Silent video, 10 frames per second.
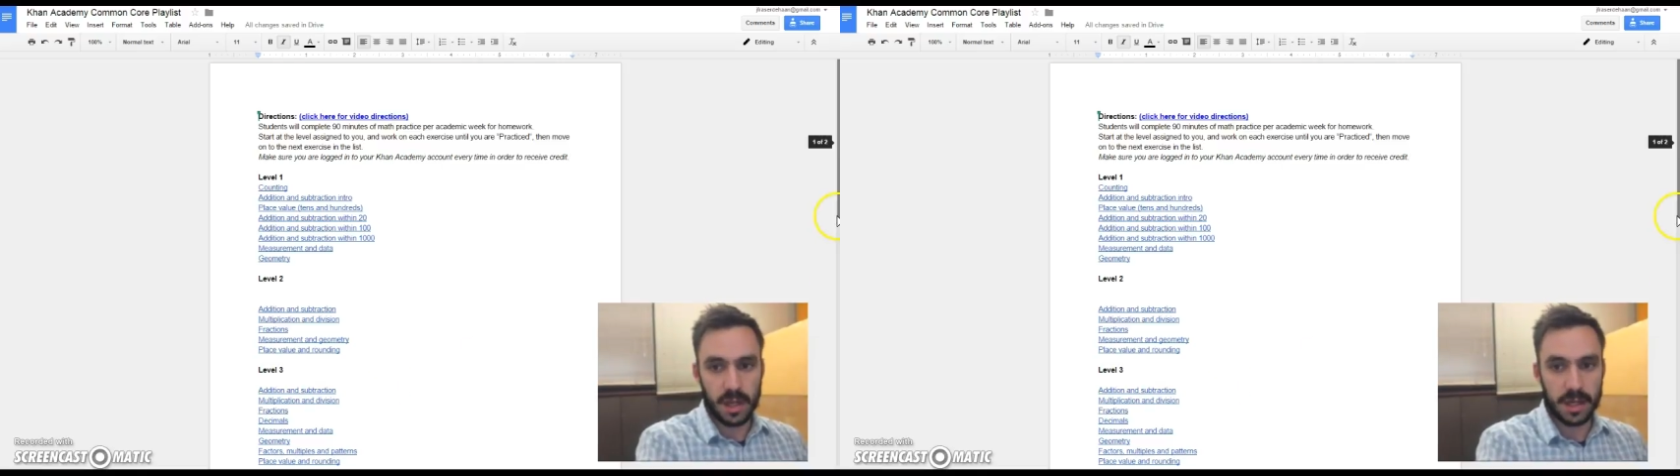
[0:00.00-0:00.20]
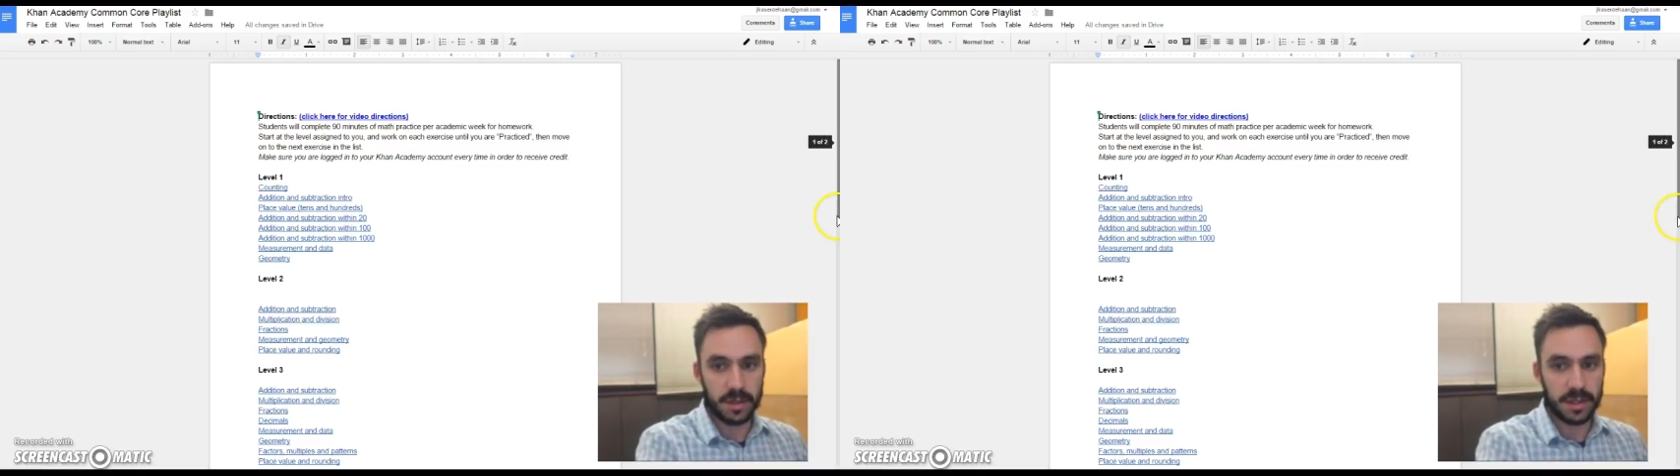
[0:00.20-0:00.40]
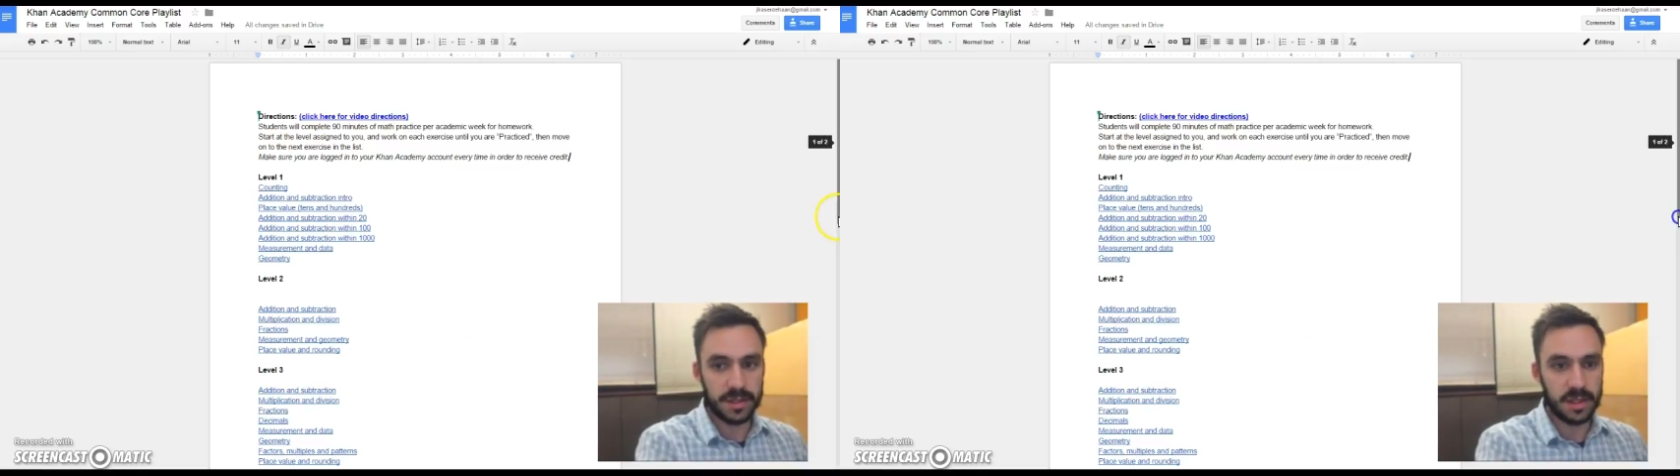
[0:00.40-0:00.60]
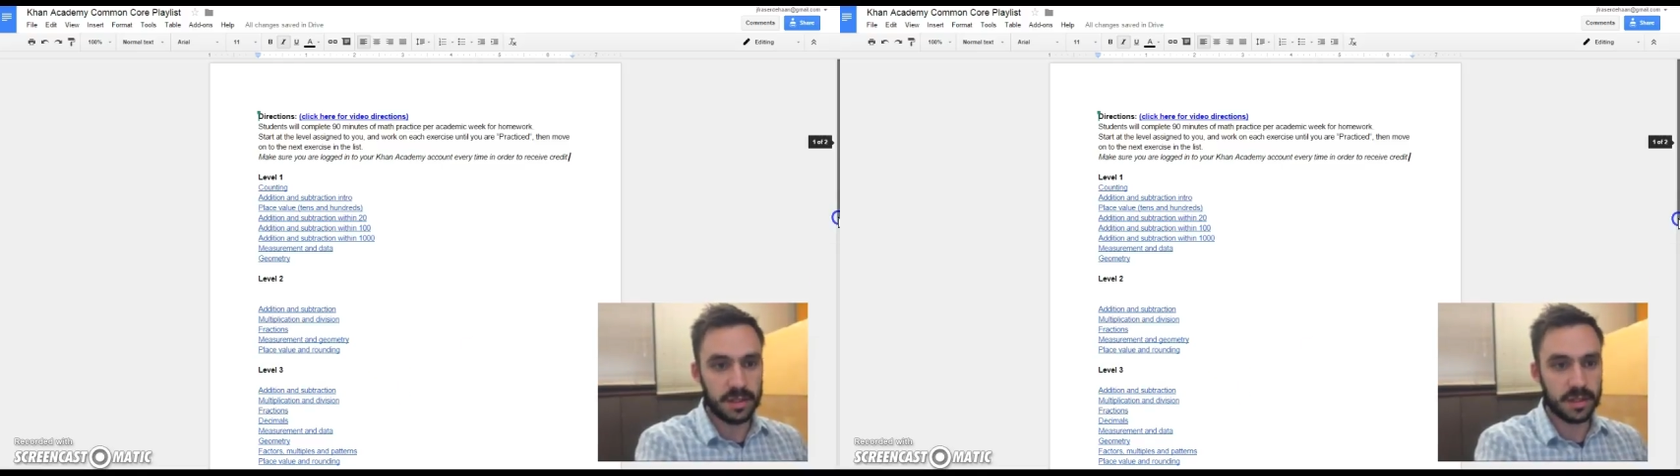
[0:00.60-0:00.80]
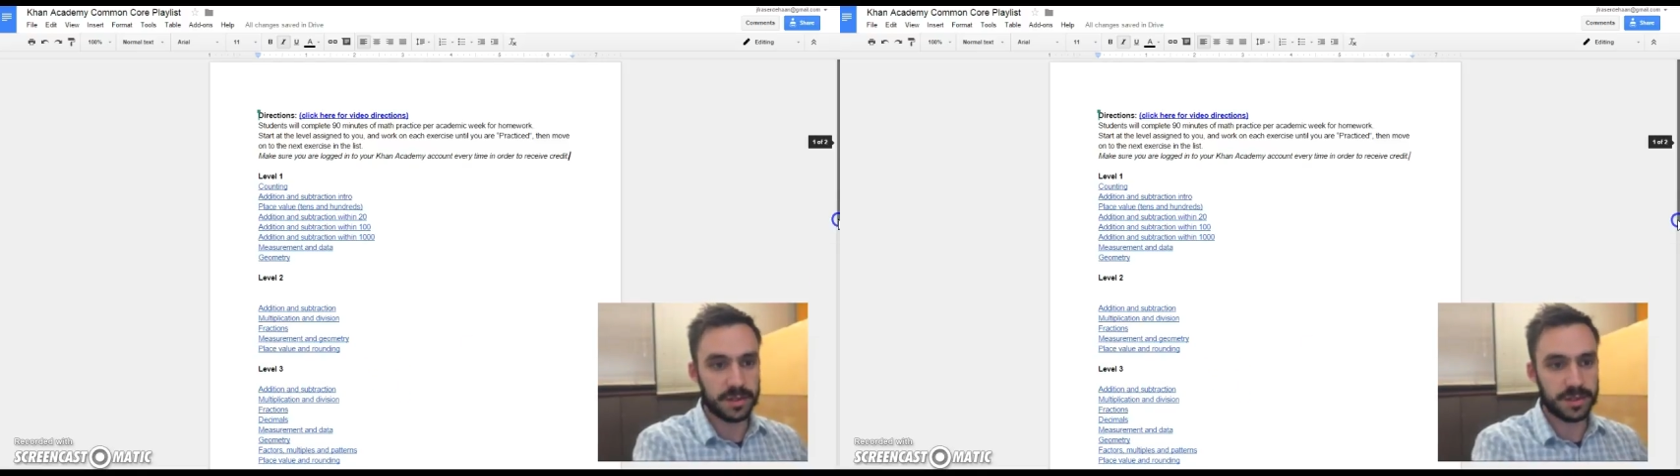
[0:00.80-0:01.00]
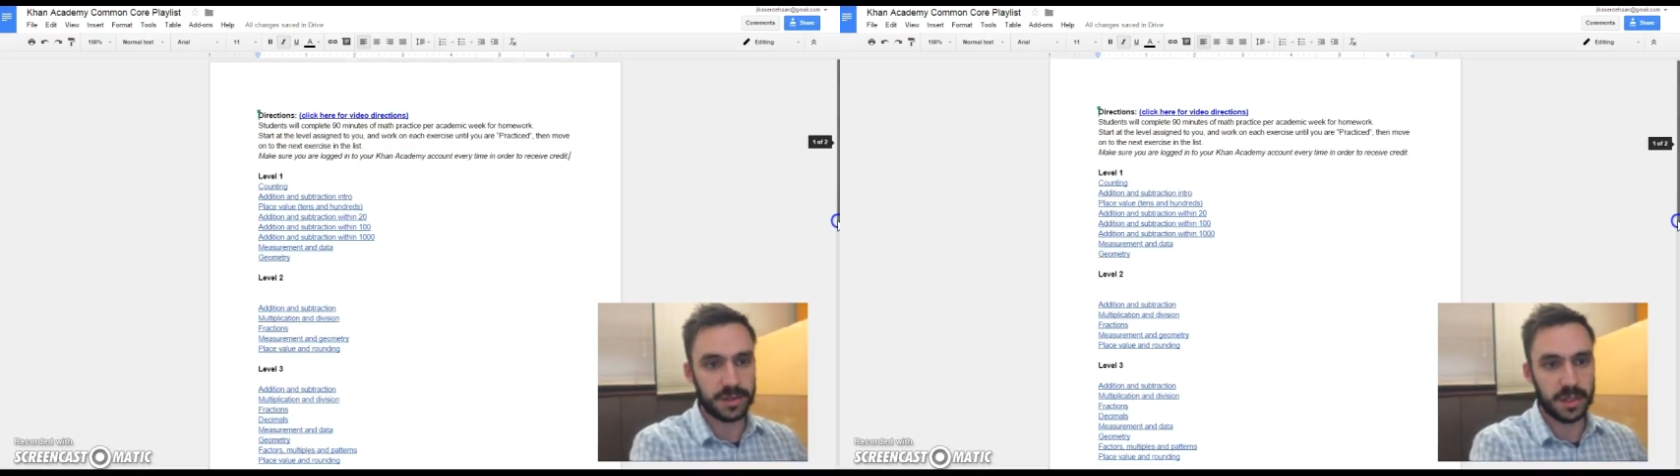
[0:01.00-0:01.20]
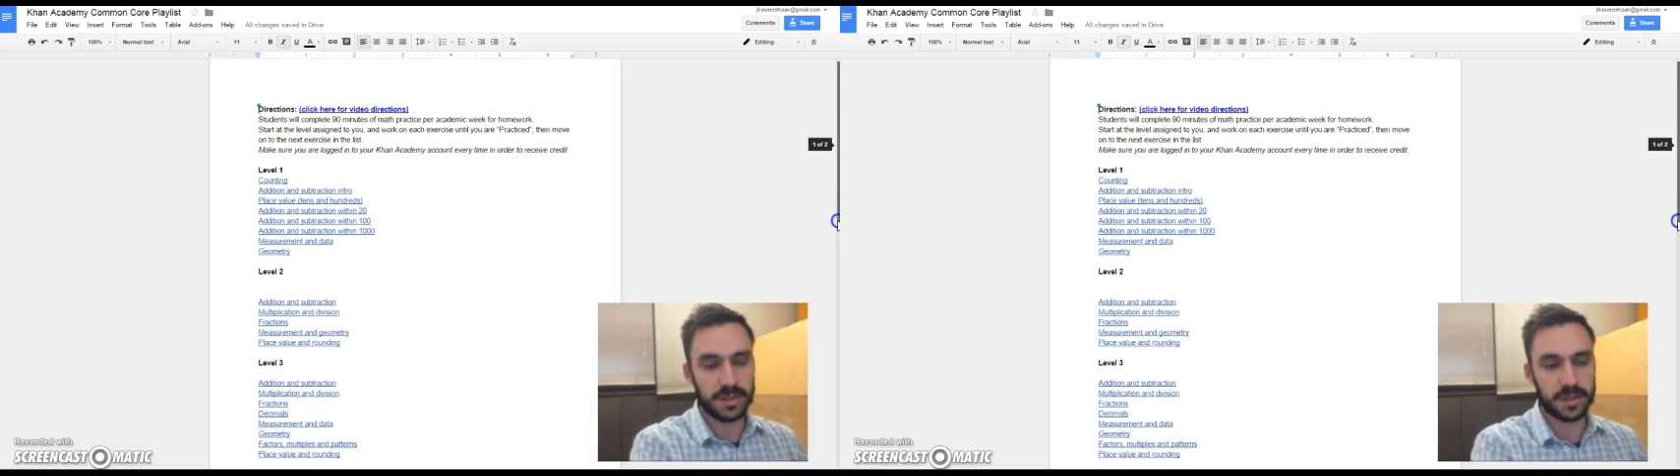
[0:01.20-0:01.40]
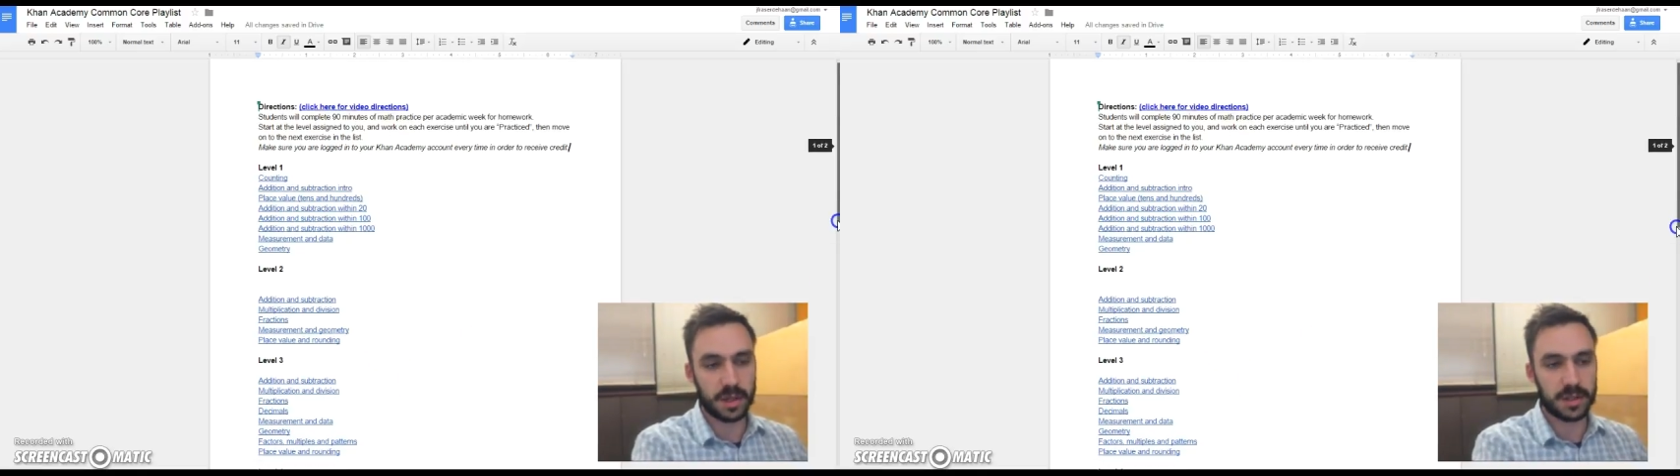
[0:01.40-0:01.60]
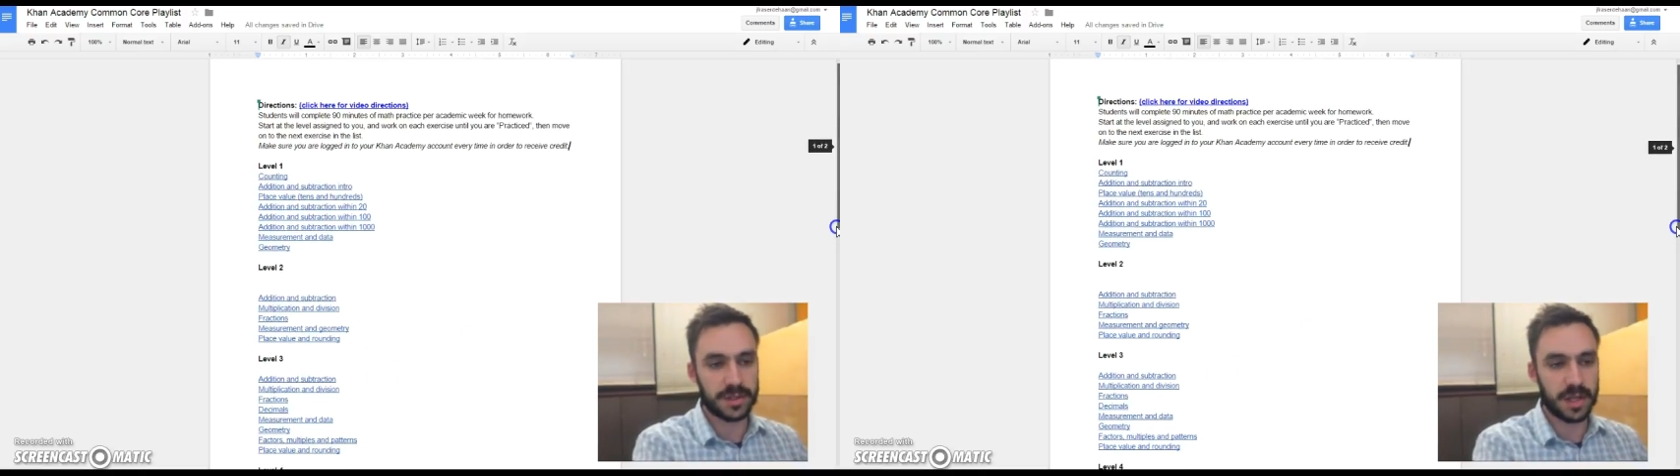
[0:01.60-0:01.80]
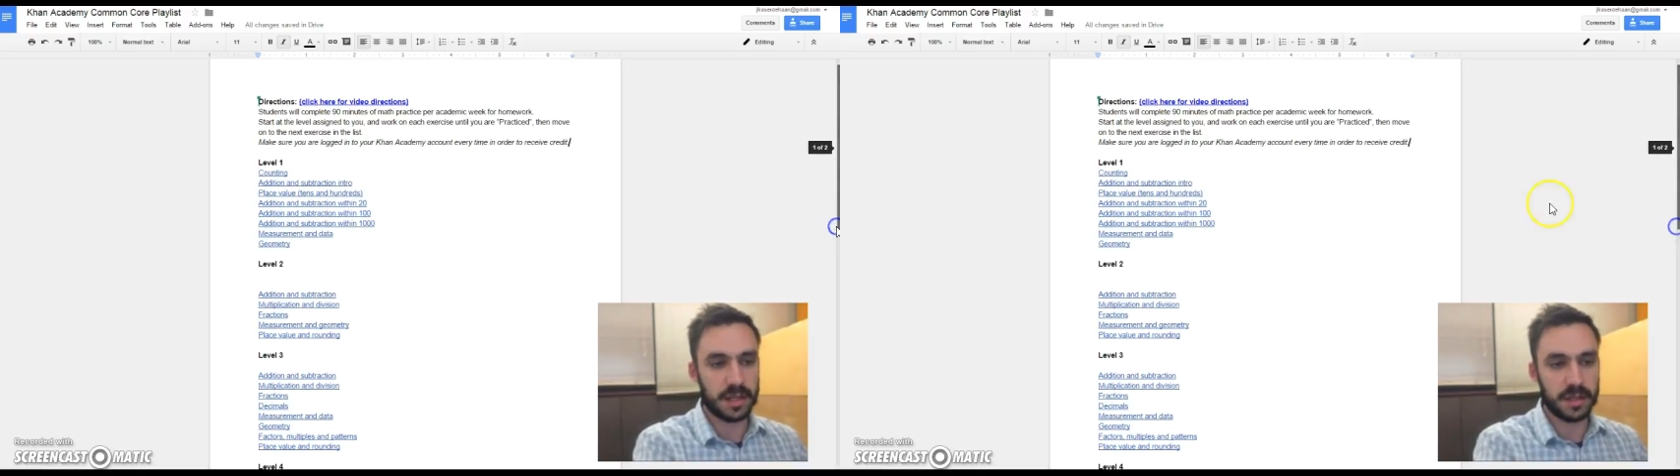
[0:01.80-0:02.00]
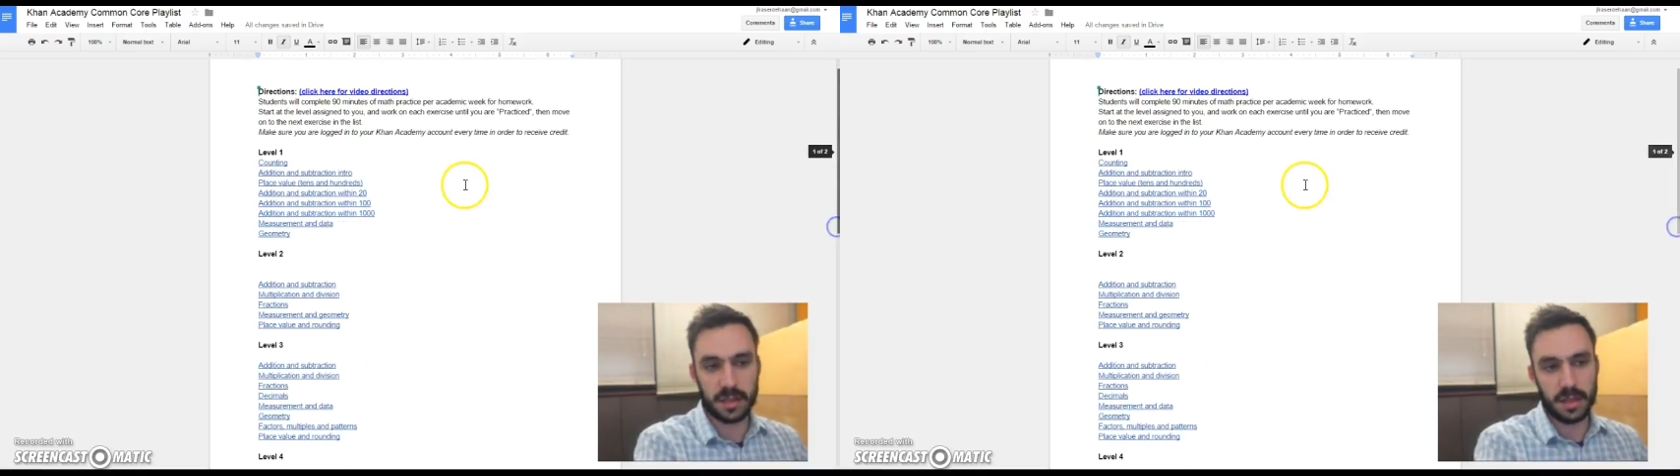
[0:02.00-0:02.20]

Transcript: and you can see it starts at